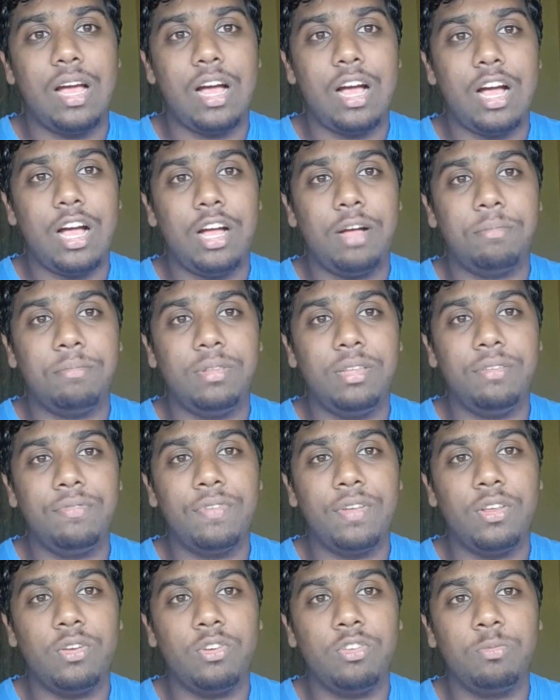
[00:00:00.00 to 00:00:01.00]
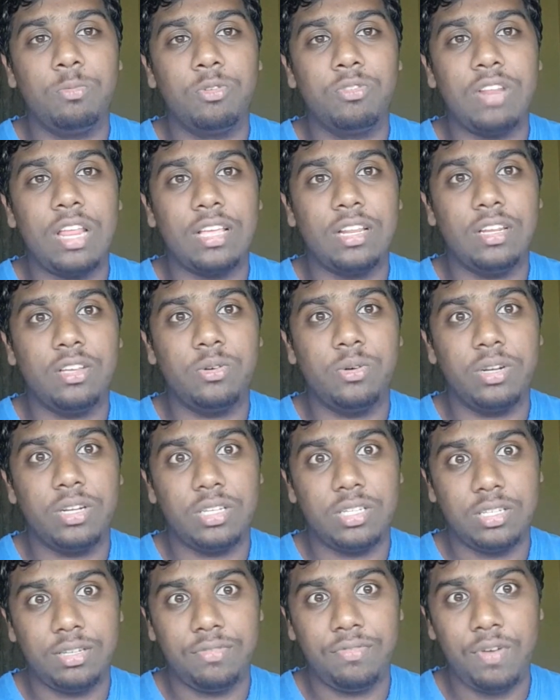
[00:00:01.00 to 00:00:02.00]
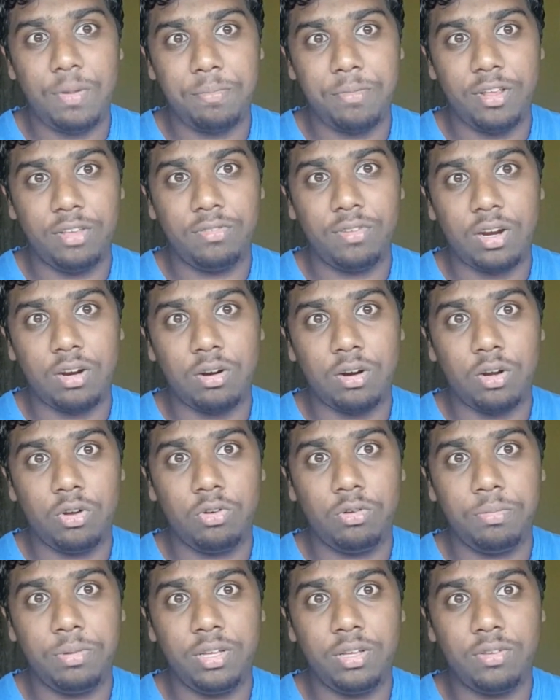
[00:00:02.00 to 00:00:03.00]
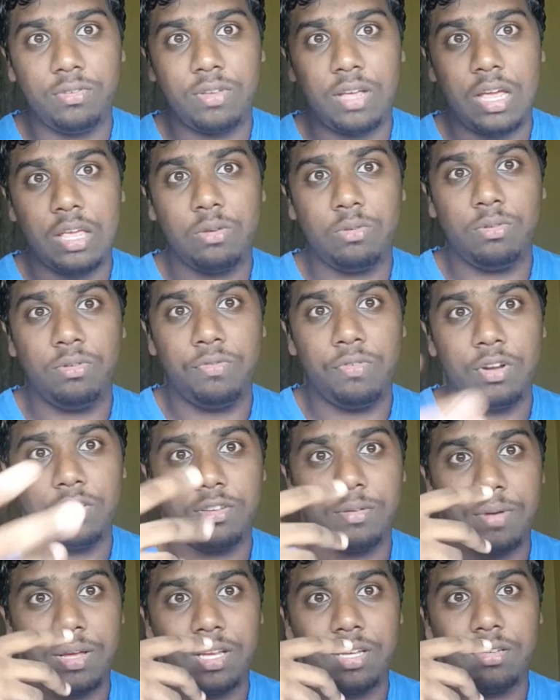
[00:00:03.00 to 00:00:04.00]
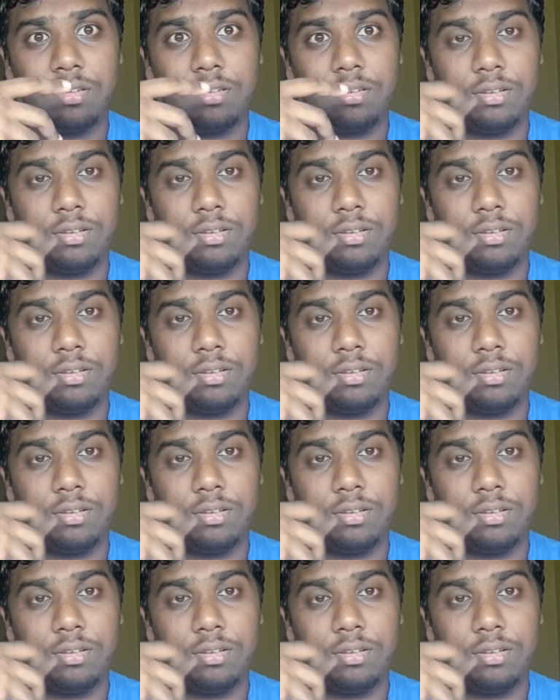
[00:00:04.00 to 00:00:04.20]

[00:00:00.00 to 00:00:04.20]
Um, the video is most likely going to flip this around because I use the front of my